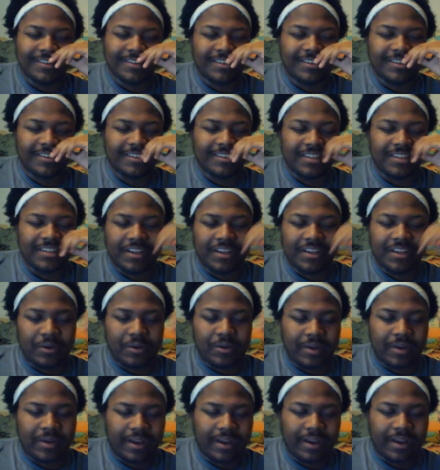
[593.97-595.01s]

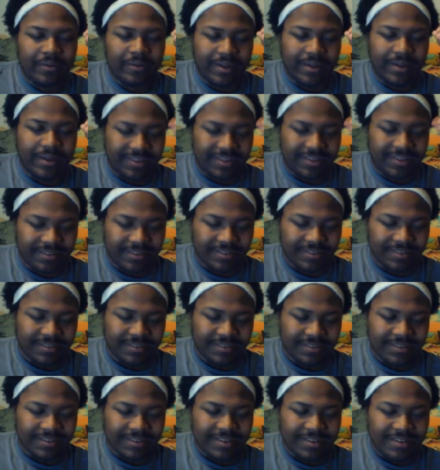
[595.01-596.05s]
Shingokai Red
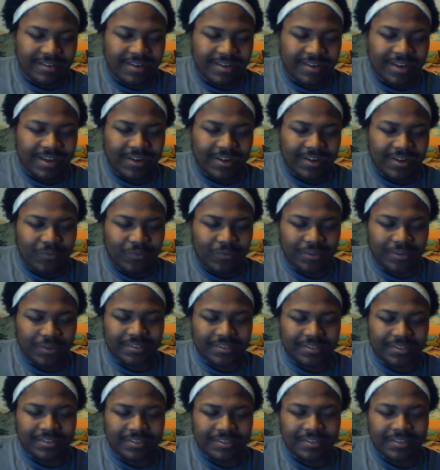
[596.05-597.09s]

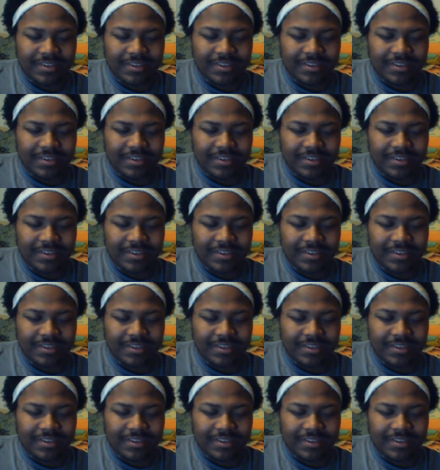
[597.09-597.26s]
was